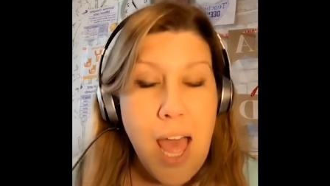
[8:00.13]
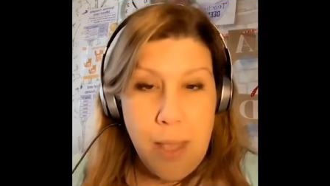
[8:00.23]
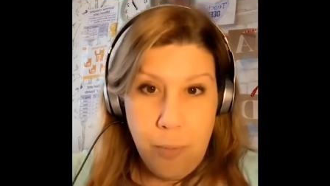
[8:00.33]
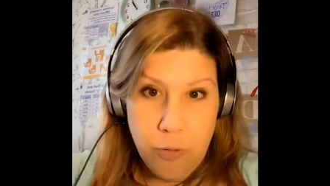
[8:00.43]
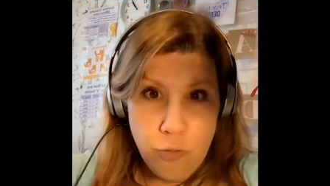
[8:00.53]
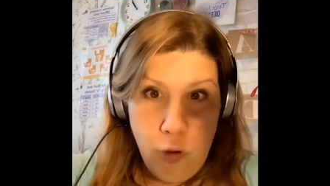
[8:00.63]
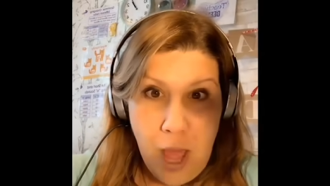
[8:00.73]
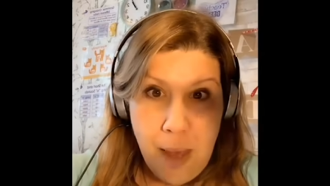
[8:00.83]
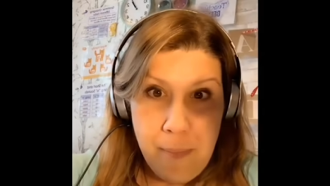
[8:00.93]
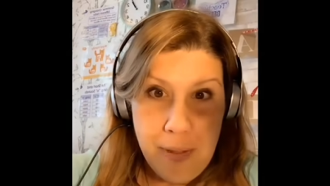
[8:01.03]
I will
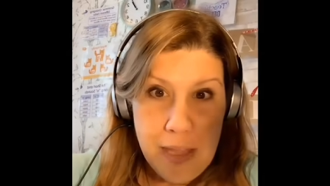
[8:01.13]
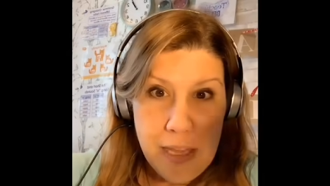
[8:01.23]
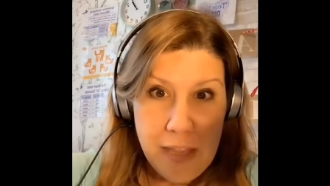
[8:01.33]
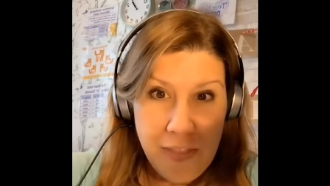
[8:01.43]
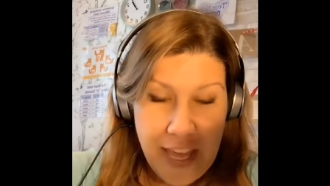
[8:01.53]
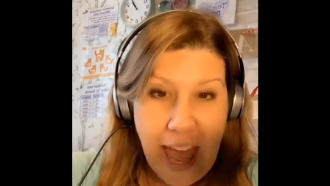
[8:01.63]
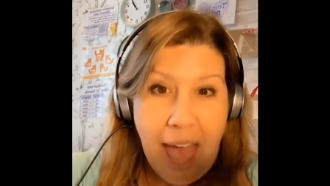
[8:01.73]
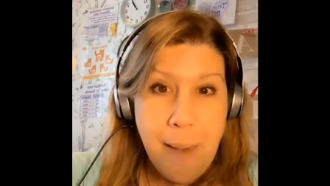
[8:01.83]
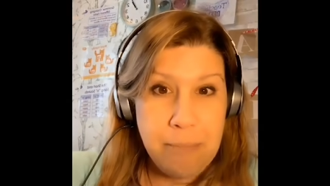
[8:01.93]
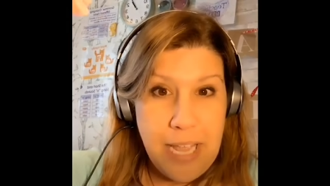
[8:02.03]
drop the
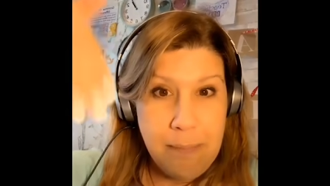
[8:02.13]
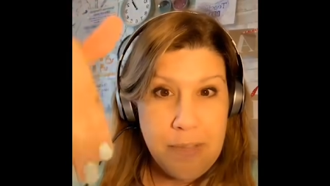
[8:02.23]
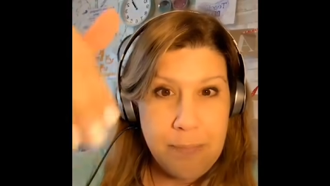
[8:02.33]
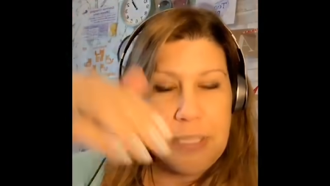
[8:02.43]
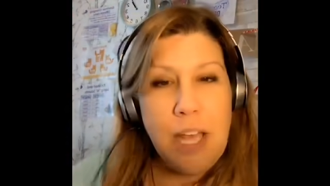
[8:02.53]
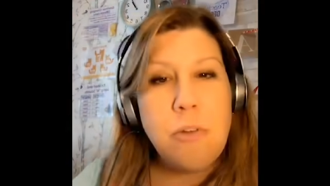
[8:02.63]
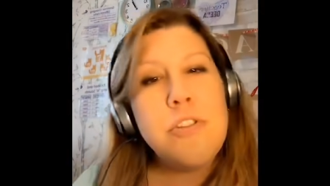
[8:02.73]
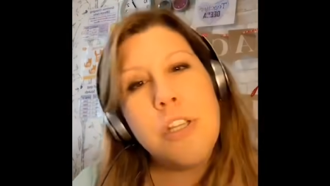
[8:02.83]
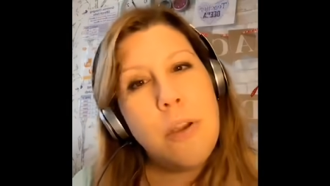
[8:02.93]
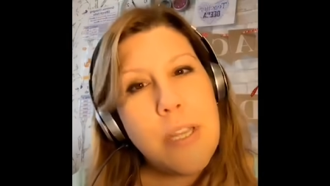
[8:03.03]
app names below
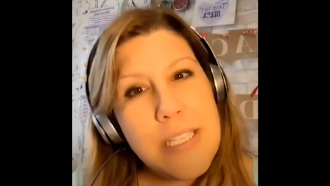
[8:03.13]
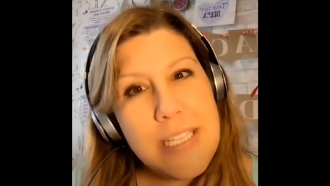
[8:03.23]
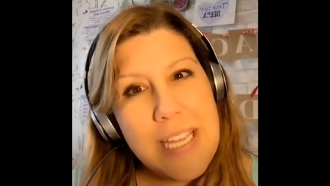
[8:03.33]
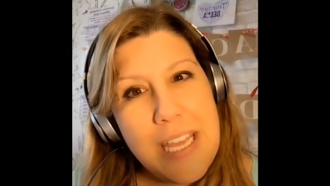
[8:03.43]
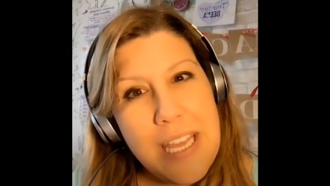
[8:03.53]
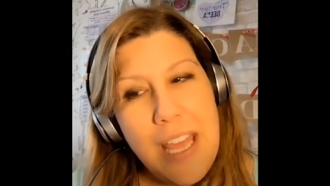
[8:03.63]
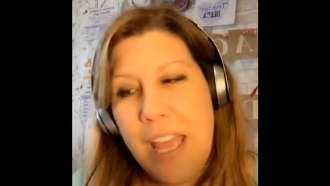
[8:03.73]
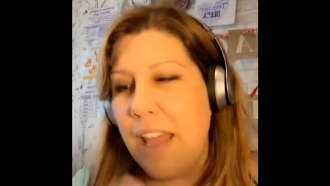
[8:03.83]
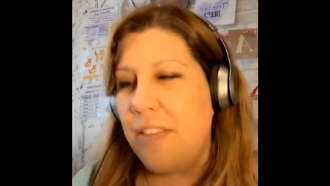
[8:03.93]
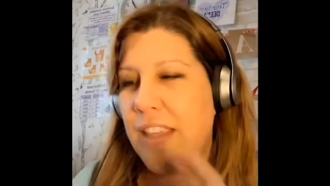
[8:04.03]
so you can see
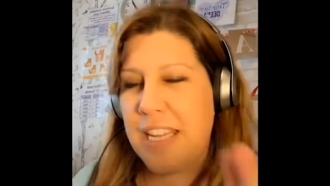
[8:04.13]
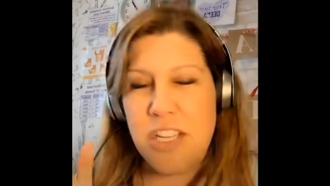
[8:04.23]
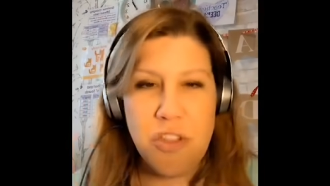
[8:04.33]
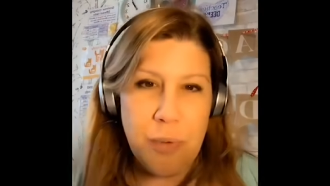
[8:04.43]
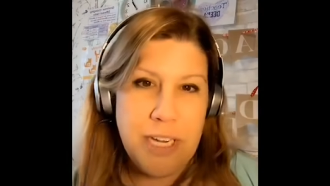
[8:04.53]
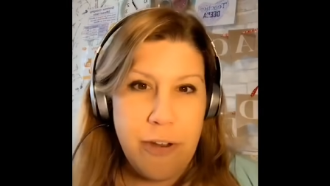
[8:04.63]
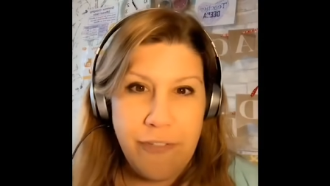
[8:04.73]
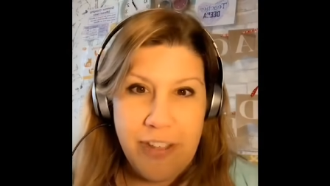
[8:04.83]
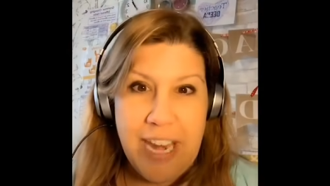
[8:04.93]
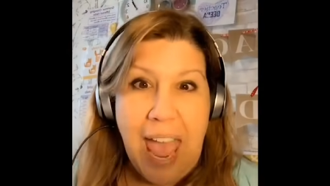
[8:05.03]
these three
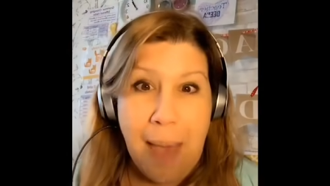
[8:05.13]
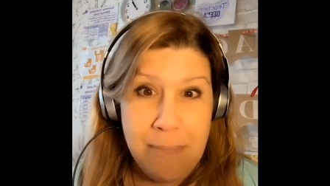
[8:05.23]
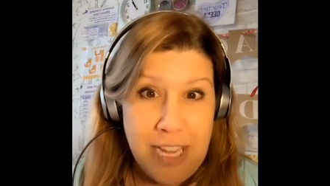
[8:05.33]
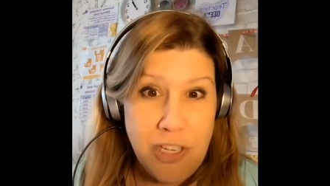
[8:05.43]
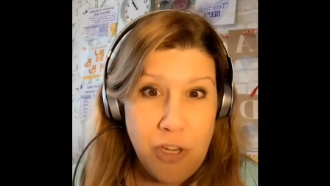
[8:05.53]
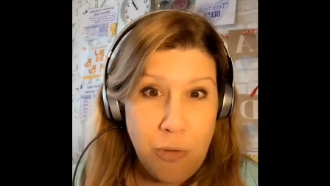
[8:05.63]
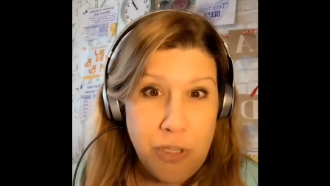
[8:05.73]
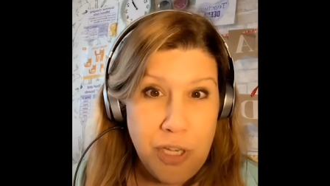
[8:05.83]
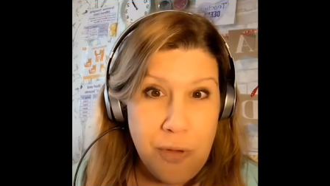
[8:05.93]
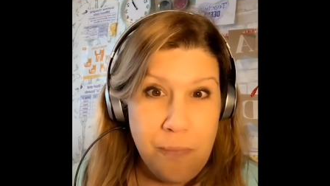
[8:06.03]
different apps I
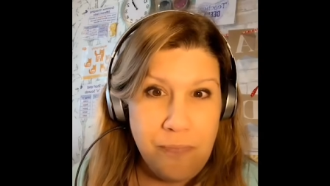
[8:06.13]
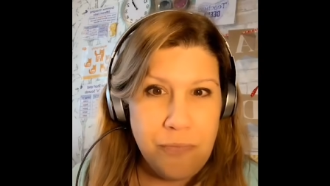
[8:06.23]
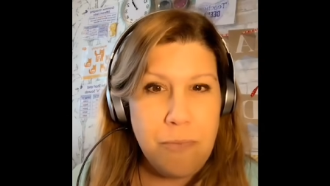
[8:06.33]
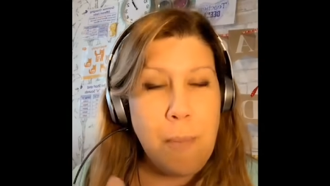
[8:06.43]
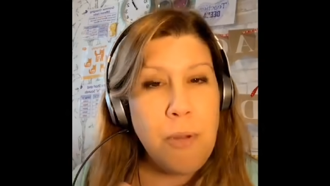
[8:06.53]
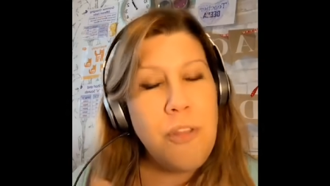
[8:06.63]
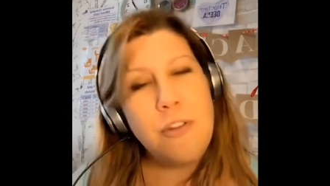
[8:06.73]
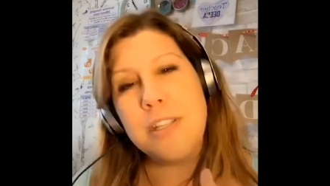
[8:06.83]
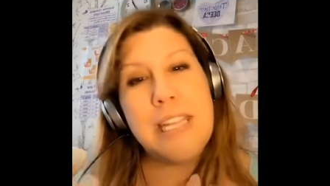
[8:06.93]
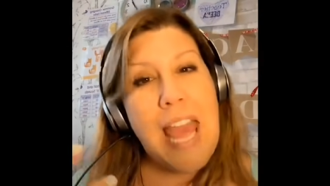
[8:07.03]
showed you. Remember,
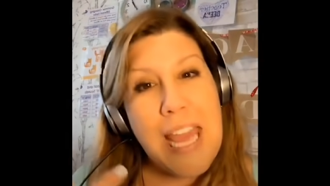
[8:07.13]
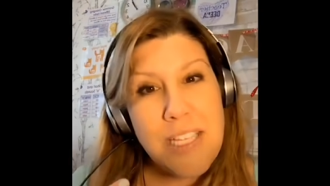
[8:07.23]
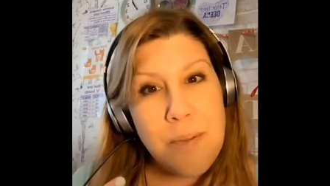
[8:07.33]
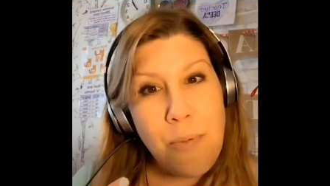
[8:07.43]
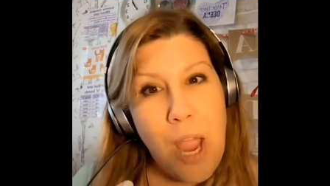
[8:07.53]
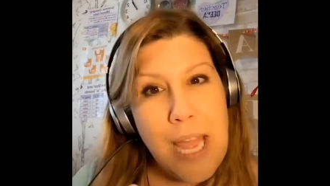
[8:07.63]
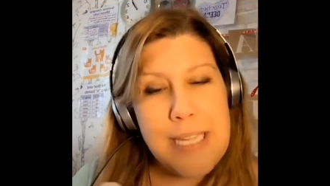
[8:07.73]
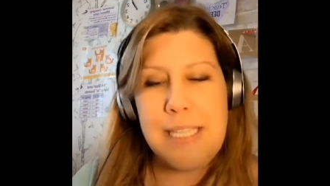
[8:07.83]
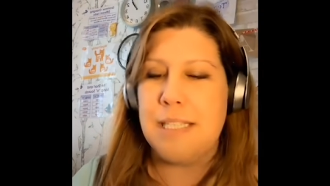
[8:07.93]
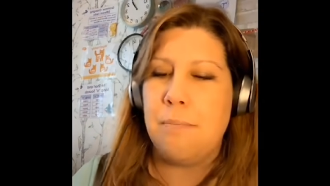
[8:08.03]
there's the egg
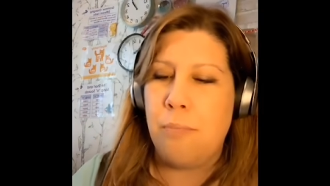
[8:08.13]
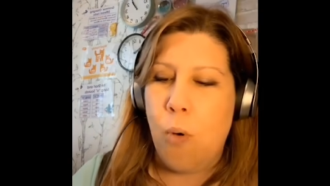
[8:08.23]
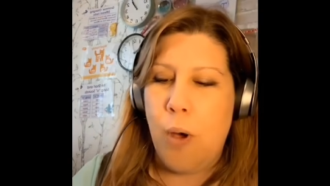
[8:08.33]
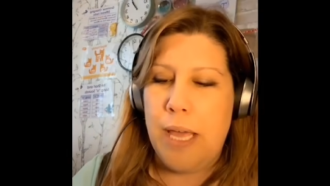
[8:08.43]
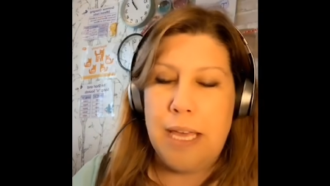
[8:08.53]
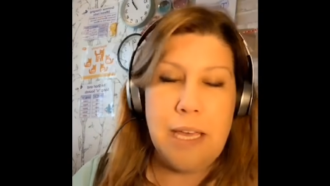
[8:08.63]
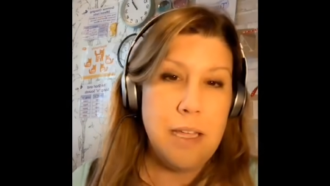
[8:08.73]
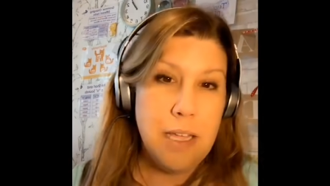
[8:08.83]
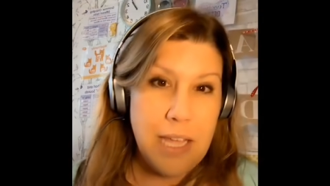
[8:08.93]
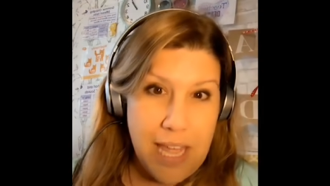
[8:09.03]
surprise. It's a boy
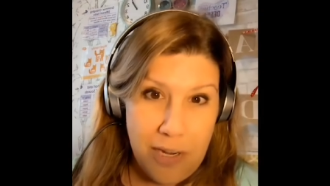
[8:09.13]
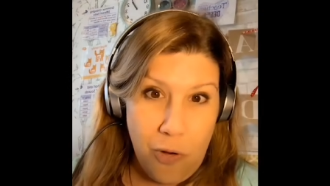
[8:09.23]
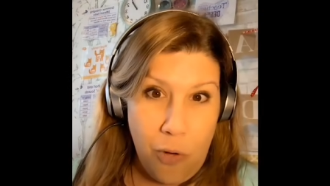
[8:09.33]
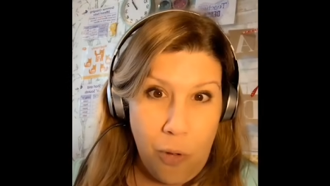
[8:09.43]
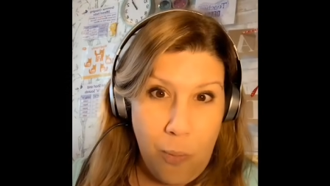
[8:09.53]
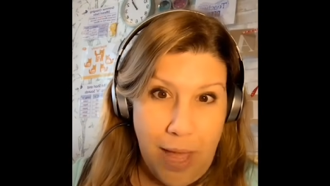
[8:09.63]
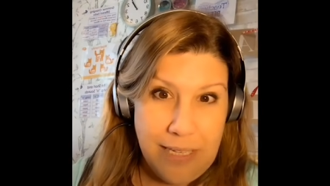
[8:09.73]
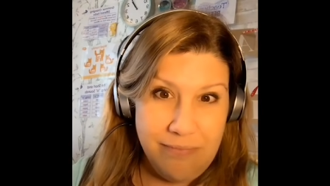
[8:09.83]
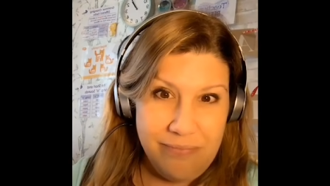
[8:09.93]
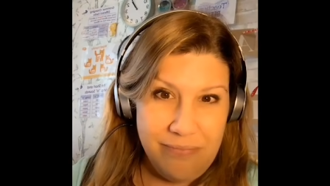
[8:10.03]
and a girl
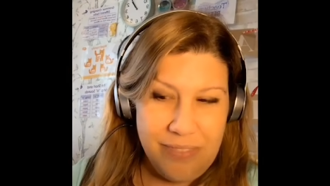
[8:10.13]
one.